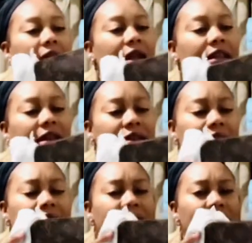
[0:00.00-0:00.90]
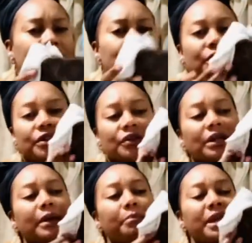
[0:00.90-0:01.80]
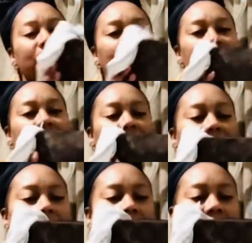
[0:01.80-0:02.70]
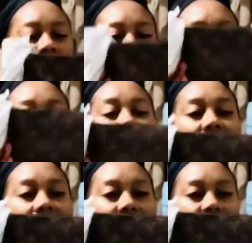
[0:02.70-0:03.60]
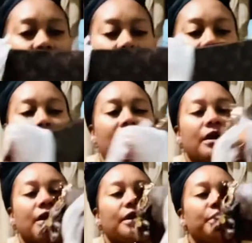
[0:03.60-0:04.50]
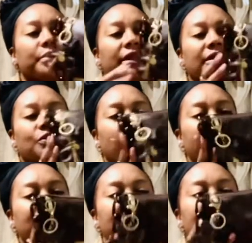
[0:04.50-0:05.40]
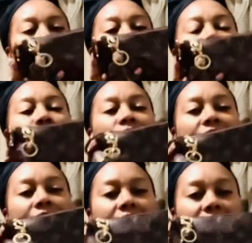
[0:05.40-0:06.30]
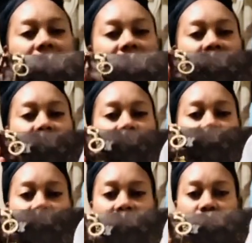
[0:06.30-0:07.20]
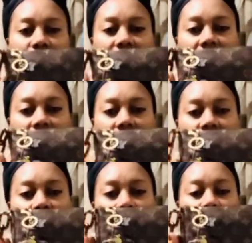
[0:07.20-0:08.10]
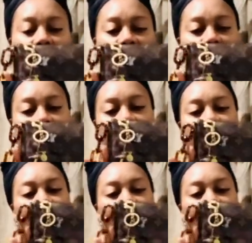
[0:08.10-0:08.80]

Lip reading: so there's only a mini pochette and the pochette accessoire. But this one is the old model, the recent model, which has been